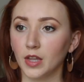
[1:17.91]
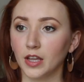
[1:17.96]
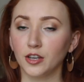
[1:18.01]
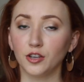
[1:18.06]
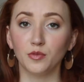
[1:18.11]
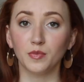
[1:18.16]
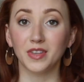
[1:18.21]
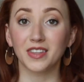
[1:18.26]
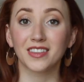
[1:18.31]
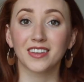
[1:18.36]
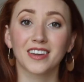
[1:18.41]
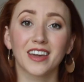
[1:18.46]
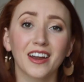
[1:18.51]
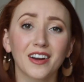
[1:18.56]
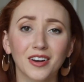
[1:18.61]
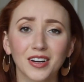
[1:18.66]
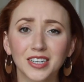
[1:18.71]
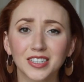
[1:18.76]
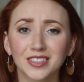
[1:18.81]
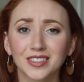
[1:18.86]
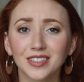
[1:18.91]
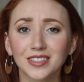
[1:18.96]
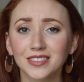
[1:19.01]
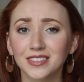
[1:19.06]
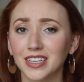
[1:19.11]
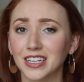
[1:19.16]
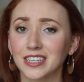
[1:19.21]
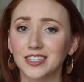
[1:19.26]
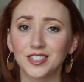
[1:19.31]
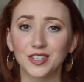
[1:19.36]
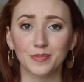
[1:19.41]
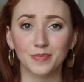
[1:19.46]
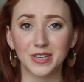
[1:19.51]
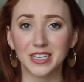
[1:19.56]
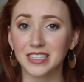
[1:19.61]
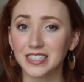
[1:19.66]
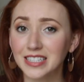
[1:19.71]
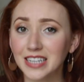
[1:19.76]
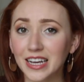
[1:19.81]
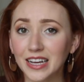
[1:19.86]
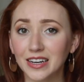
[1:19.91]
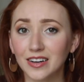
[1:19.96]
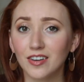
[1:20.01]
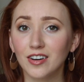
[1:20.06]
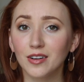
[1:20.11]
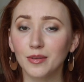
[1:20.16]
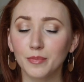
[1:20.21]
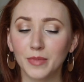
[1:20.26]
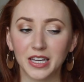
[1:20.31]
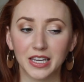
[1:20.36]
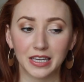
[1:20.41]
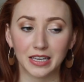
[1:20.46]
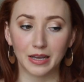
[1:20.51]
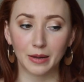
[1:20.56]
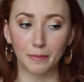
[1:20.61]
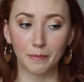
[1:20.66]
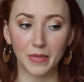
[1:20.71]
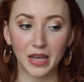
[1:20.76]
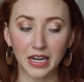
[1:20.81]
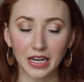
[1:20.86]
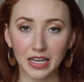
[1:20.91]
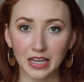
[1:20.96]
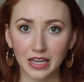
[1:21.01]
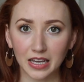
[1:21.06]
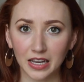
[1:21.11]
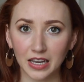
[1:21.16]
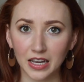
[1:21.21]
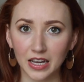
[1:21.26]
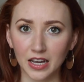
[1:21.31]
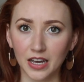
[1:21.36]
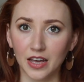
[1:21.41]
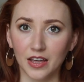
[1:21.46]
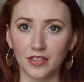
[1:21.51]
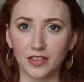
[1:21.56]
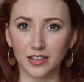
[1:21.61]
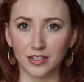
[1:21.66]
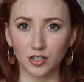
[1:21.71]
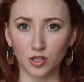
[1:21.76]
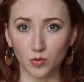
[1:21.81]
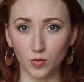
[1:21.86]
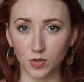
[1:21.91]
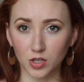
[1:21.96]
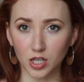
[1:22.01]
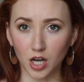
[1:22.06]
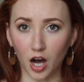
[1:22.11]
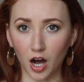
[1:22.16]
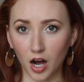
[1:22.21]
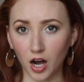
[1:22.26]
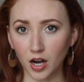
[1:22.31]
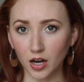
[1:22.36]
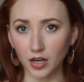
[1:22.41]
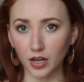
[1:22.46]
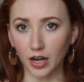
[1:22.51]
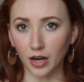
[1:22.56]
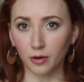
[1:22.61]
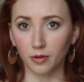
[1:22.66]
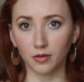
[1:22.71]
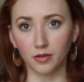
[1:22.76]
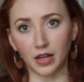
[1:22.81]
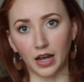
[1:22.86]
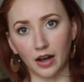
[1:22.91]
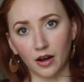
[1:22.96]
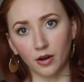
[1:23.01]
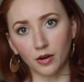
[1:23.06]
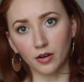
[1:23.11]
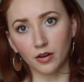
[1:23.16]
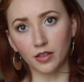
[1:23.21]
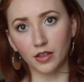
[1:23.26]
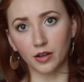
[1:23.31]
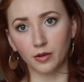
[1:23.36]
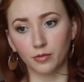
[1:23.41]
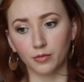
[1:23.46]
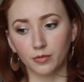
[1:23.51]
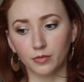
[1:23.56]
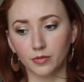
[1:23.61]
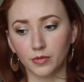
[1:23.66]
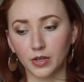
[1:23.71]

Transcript: and you meet the characters like Chip and Dale, Mickey and Minnie, they don't talk out loud. They